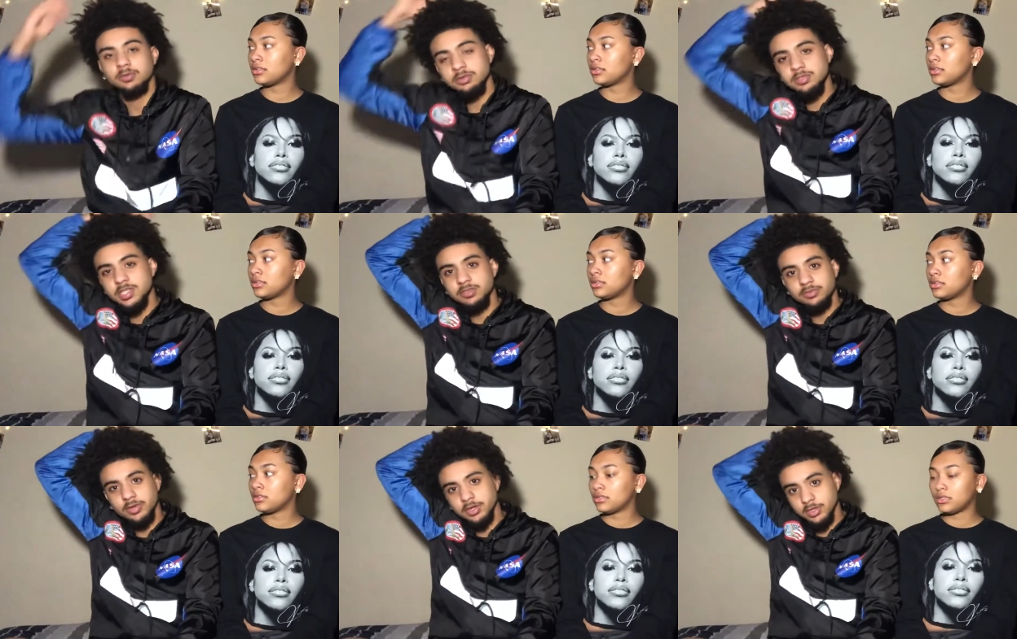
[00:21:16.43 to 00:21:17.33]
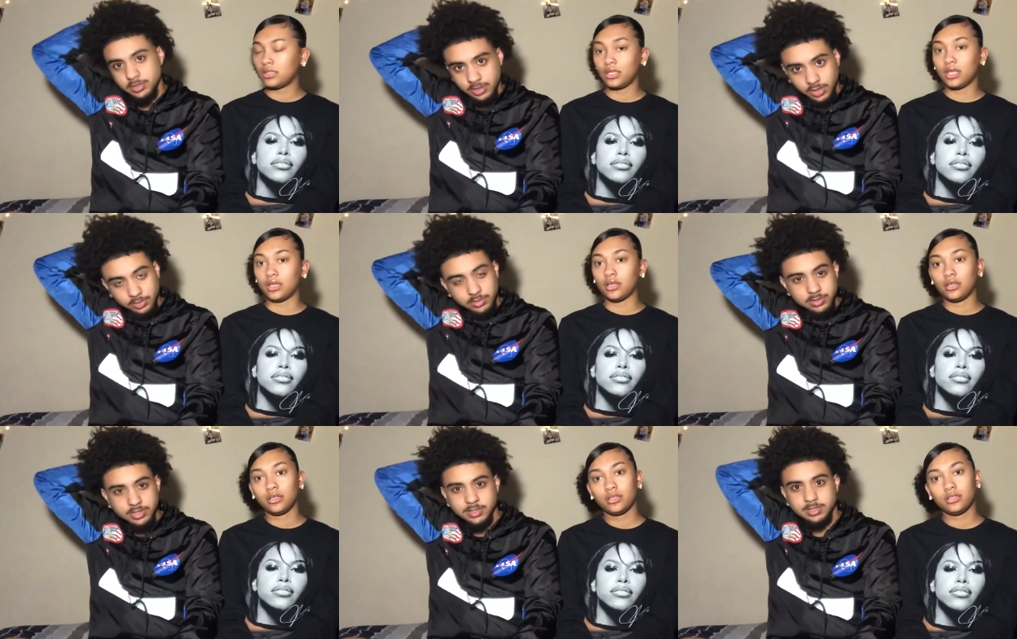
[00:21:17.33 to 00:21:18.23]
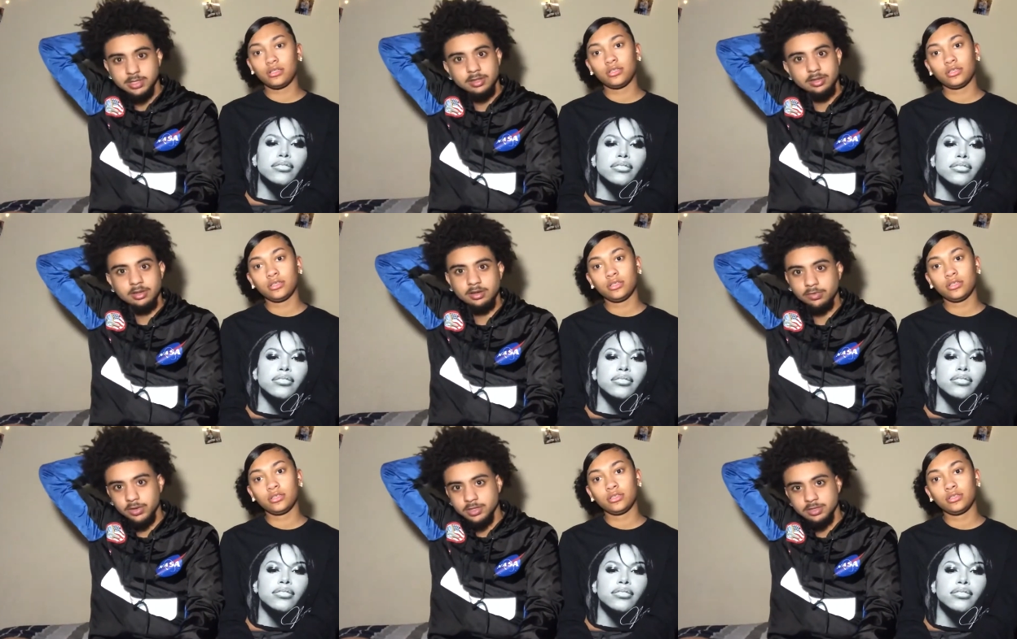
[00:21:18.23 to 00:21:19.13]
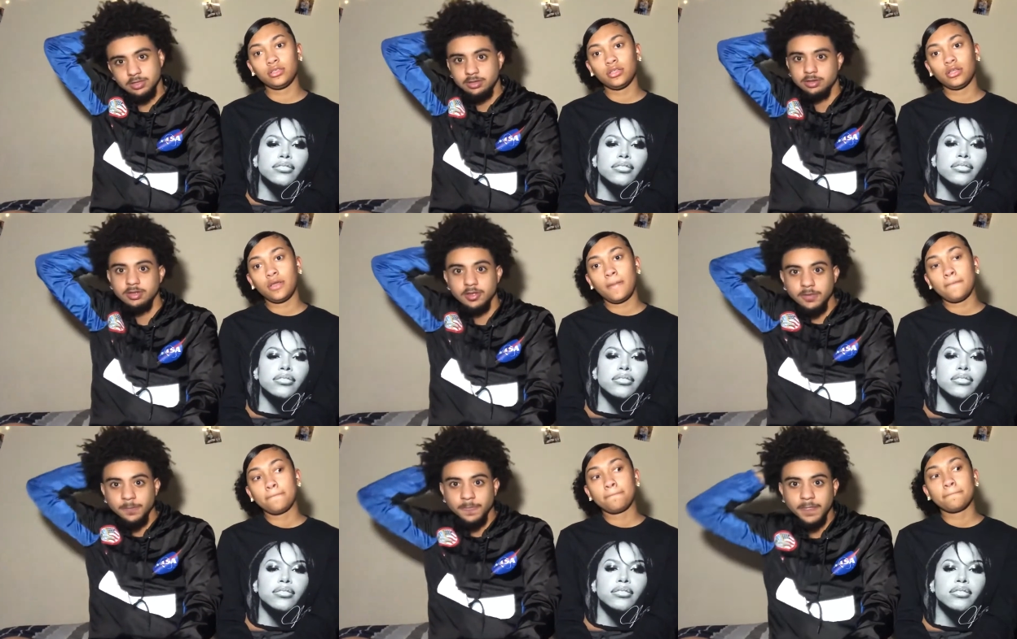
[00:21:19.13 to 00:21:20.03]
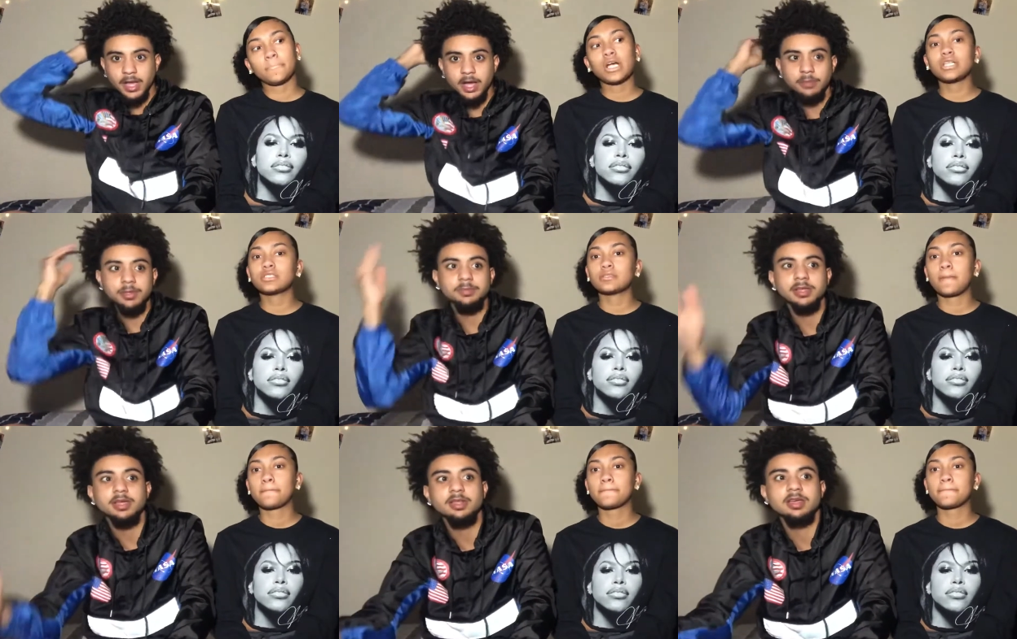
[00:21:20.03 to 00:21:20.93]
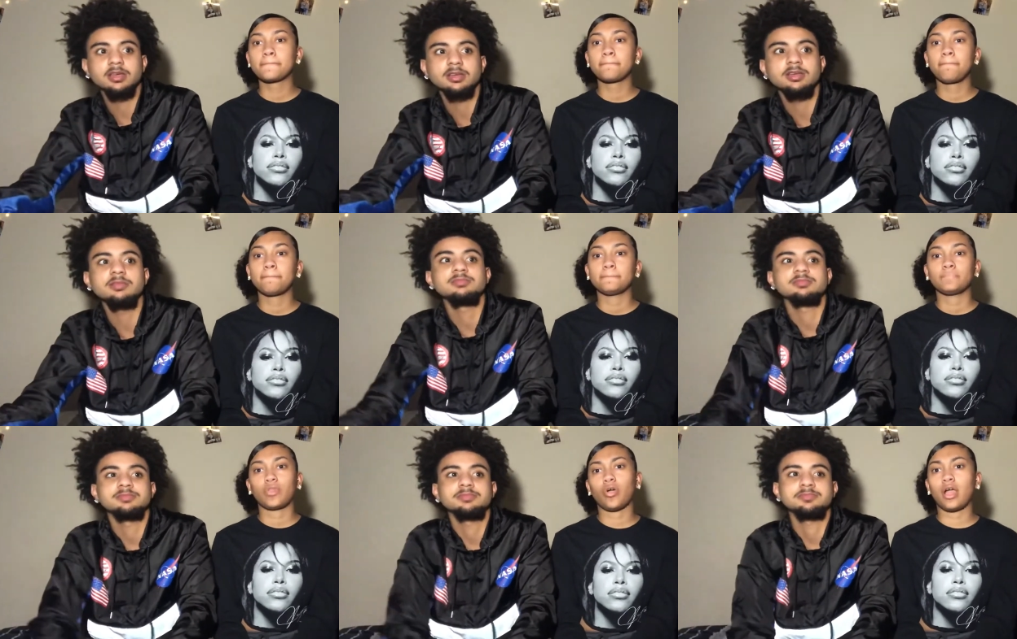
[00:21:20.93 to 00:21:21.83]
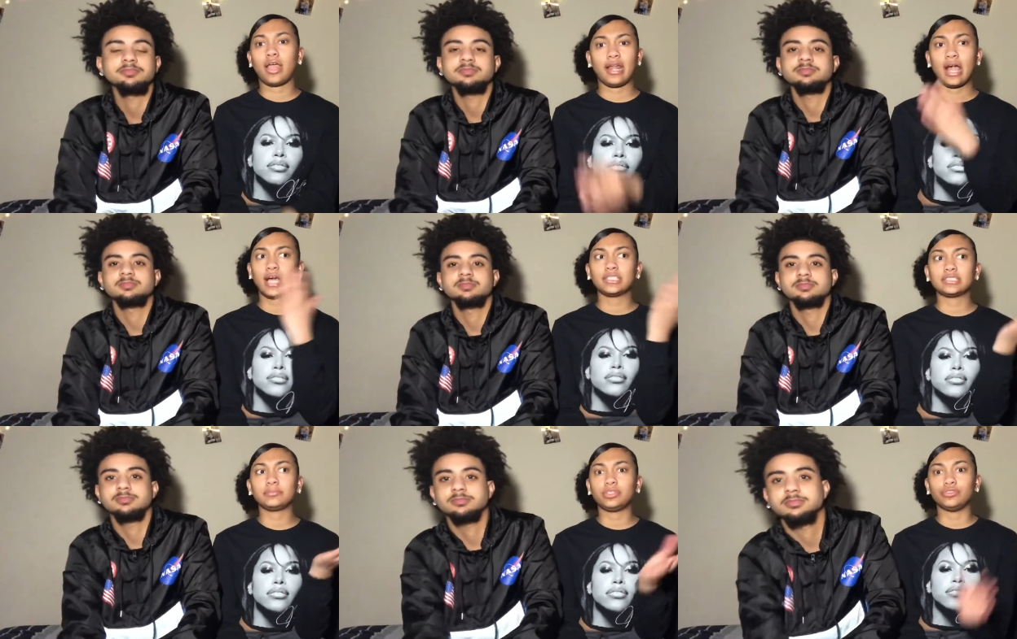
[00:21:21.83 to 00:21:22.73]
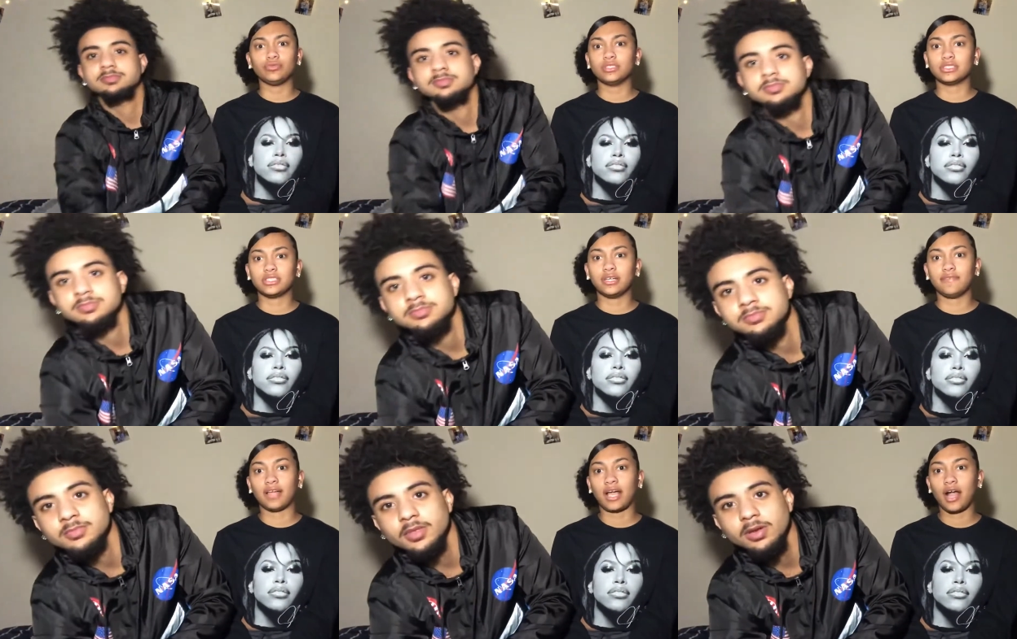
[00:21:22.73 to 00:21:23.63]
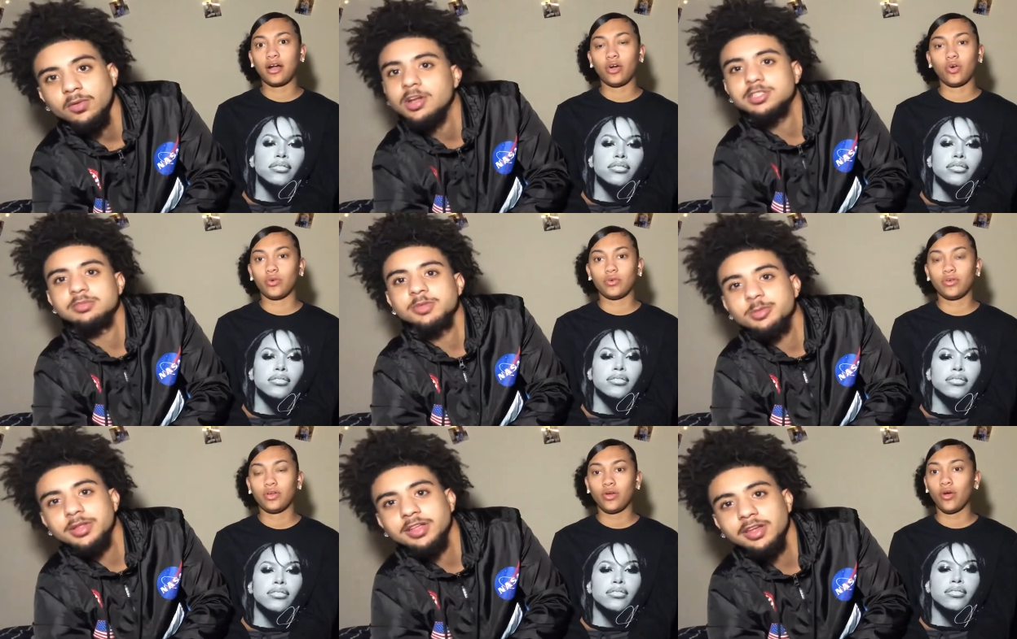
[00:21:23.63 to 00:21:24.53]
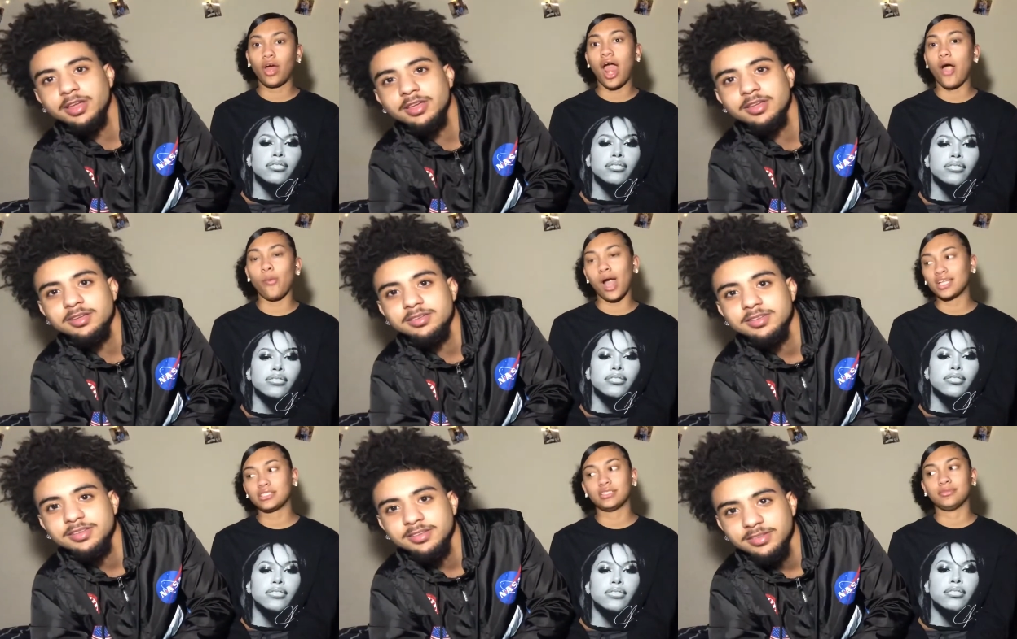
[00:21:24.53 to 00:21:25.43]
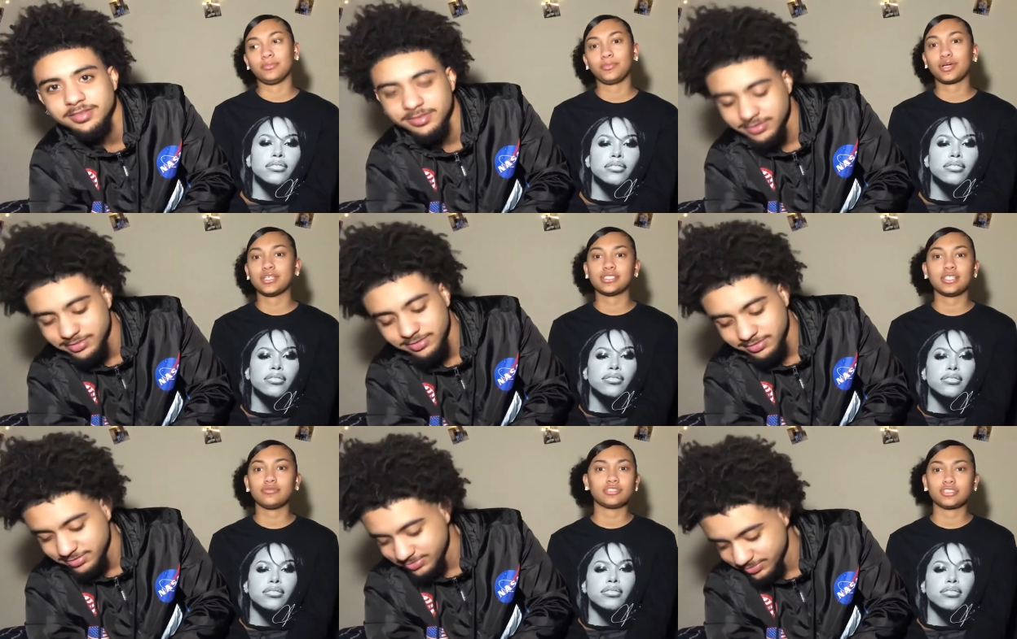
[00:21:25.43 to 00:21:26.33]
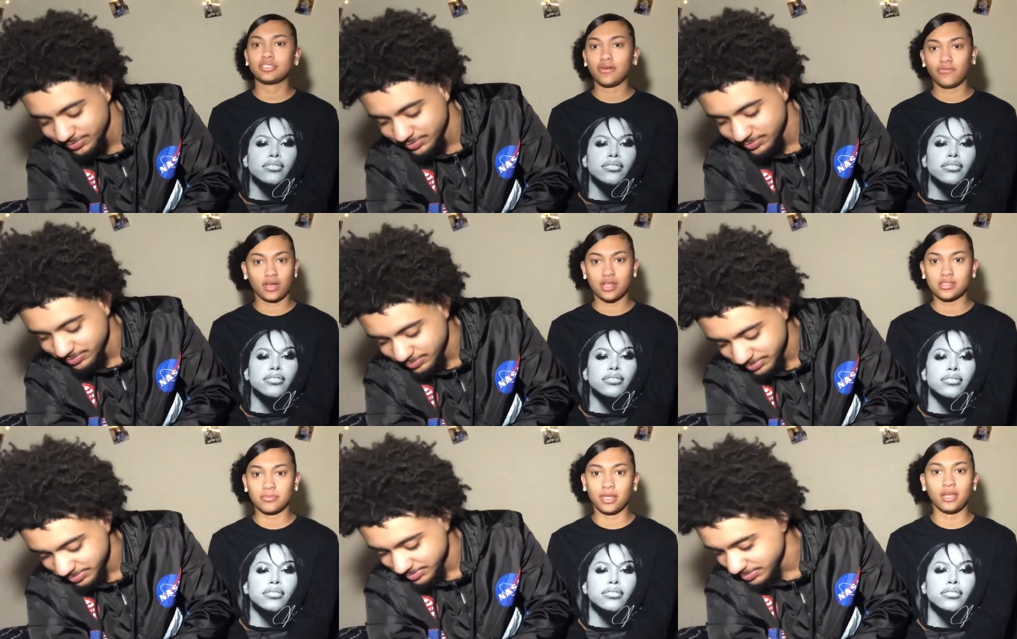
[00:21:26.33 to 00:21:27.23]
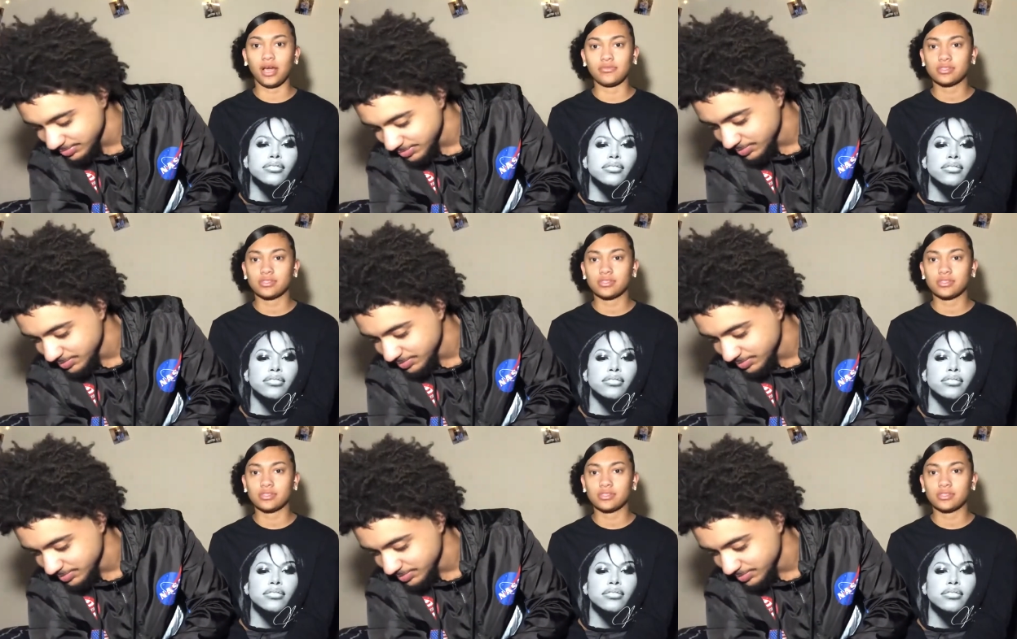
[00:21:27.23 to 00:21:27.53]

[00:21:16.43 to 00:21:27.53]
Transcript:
Speaker 1: we was just friends. Yeah. Like, we was just chilling on FaceTime. Because, I'll be playing the game.
Speaker 2: Or and I just be doing stuff like I
Speaker 1: watching me play. Or I
Speaker 2: watch him because he was just so fond to me and I